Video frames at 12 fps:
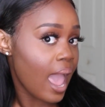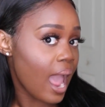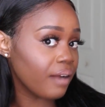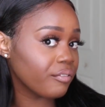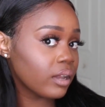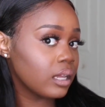
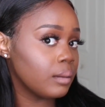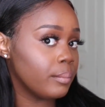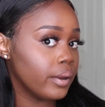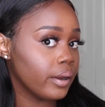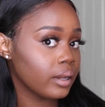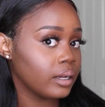
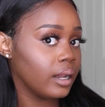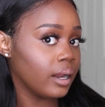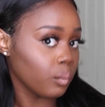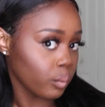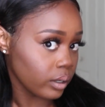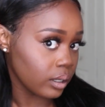African-American
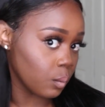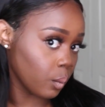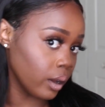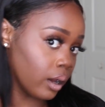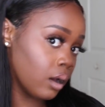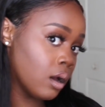hair really
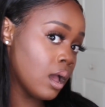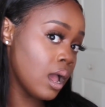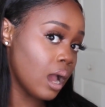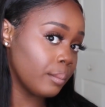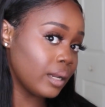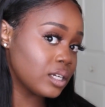well
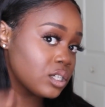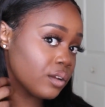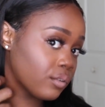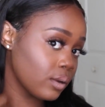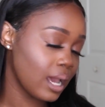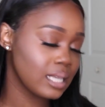I'm not sure
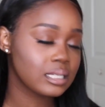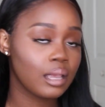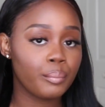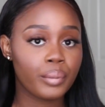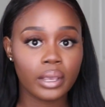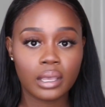if you guys
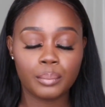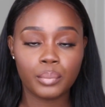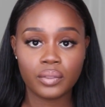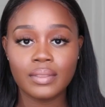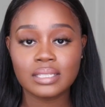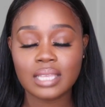can pick up
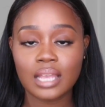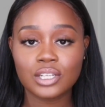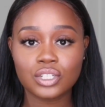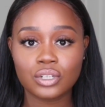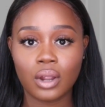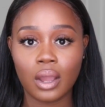on the
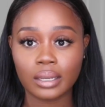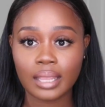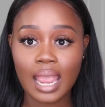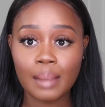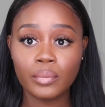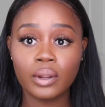texture on
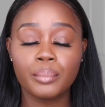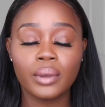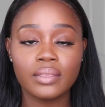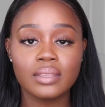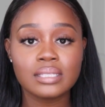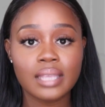camera
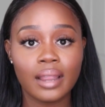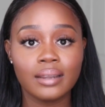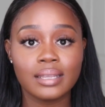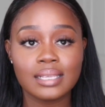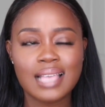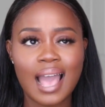but this hair
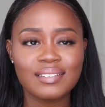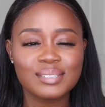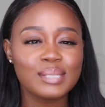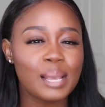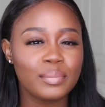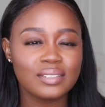does have
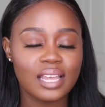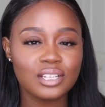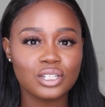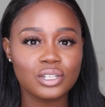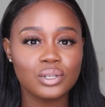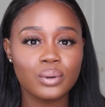some type of
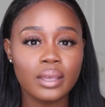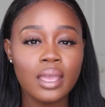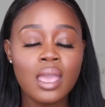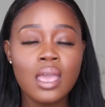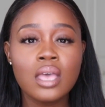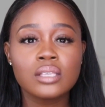texture to
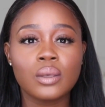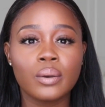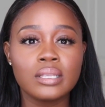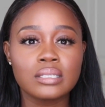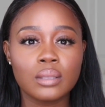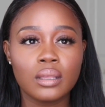it so
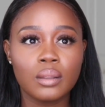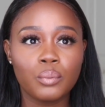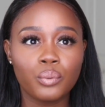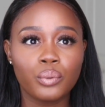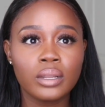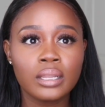it's
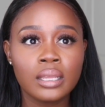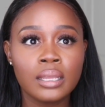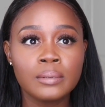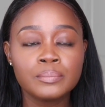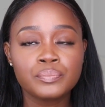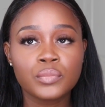
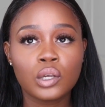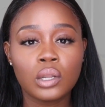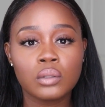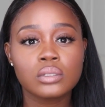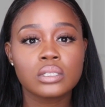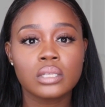really
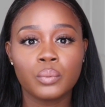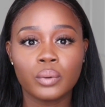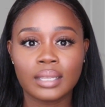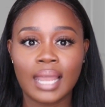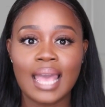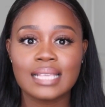close to
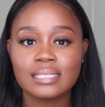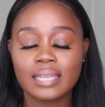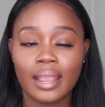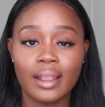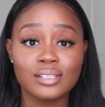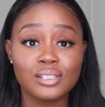relaxed
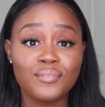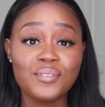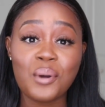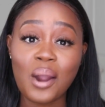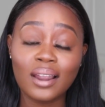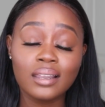hair so if
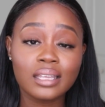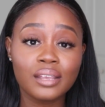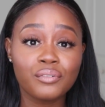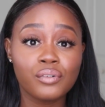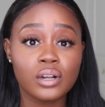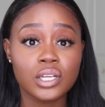you are
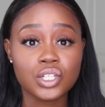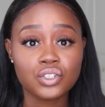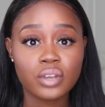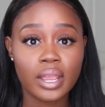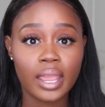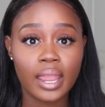looking for a
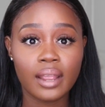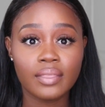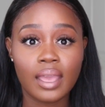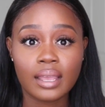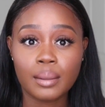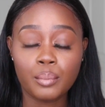straight hair
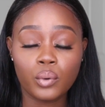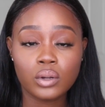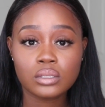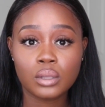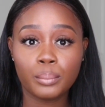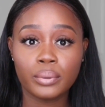that can
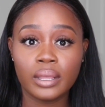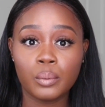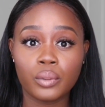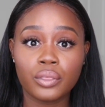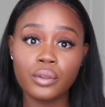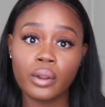more so
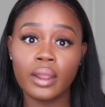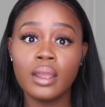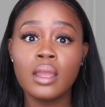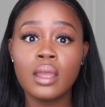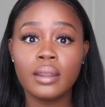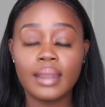blend with your
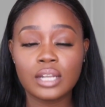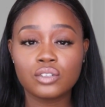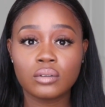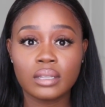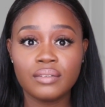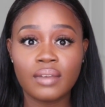
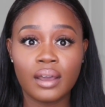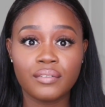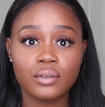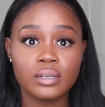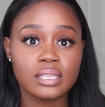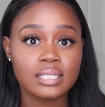natural leave out
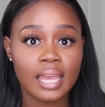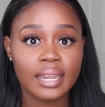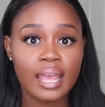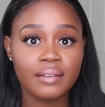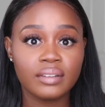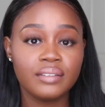if you decide
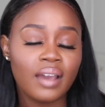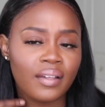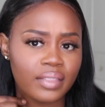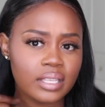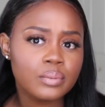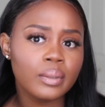to have leave
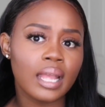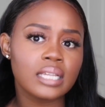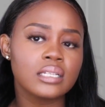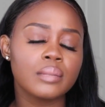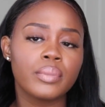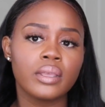out this would
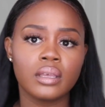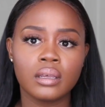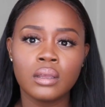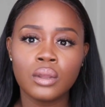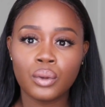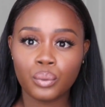actually be
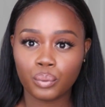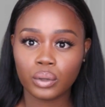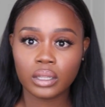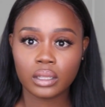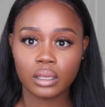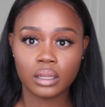a
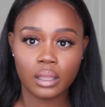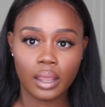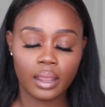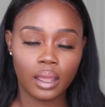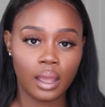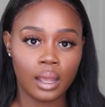really good
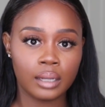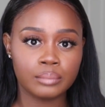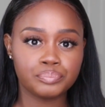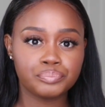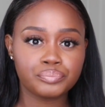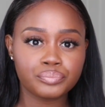
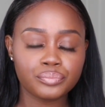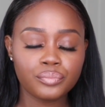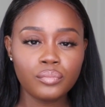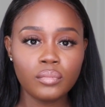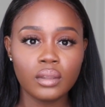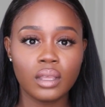um,
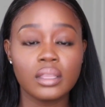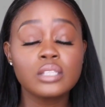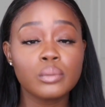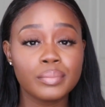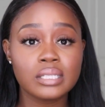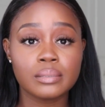
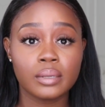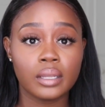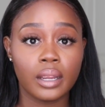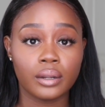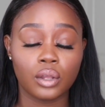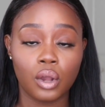this would be some
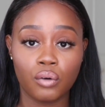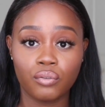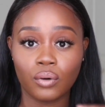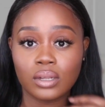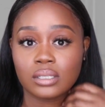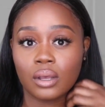good hair to go
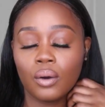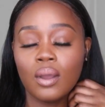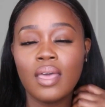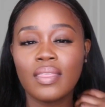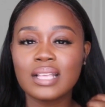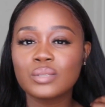for so
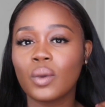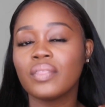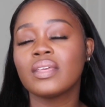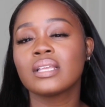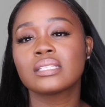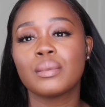that's
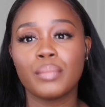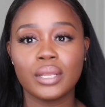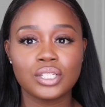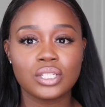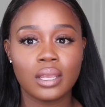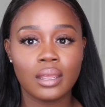one thing to
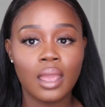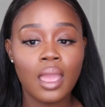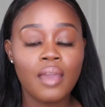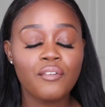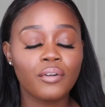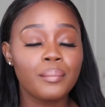mention
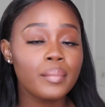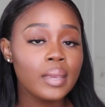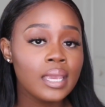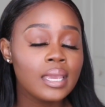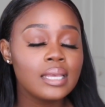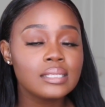for
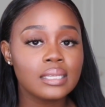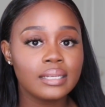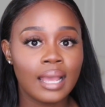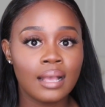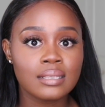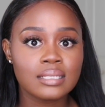me it's a
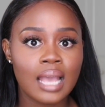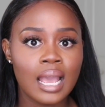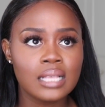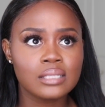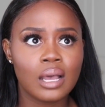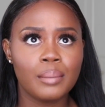
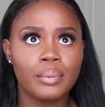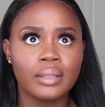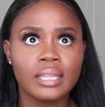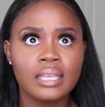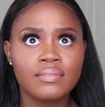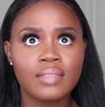downside so i
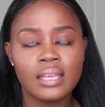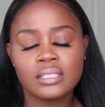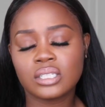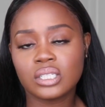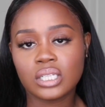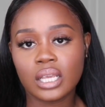believe
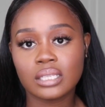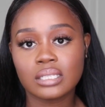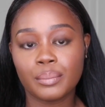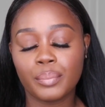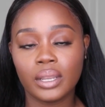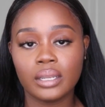that's just
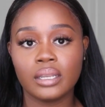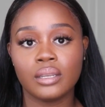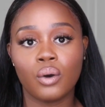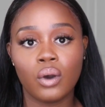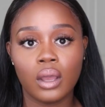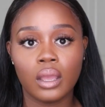
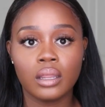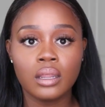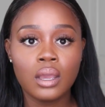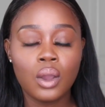dependent on